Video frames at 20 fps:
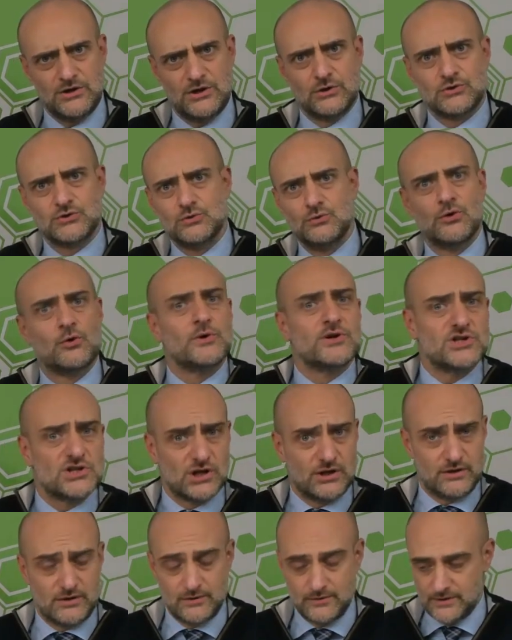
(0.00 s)
know each
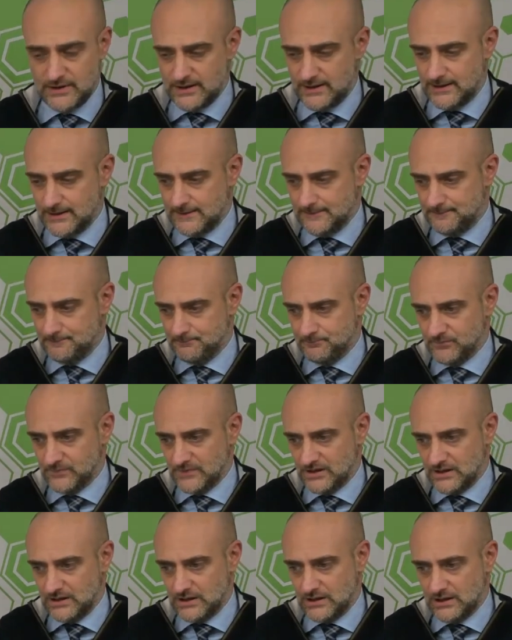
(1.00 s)
other. And
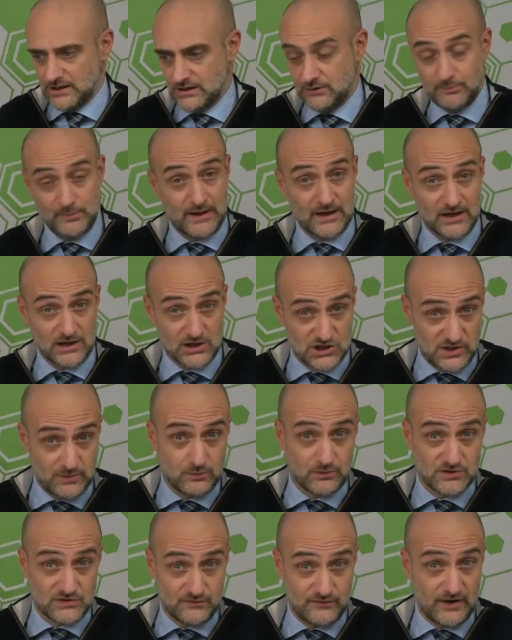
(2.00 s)
the partnership
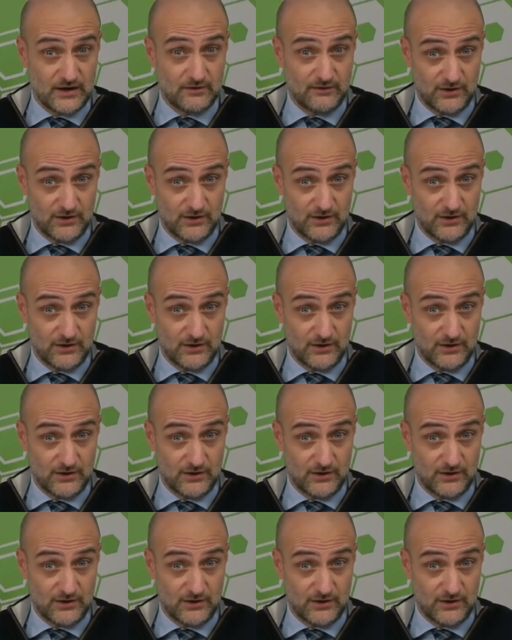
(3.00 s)
was very,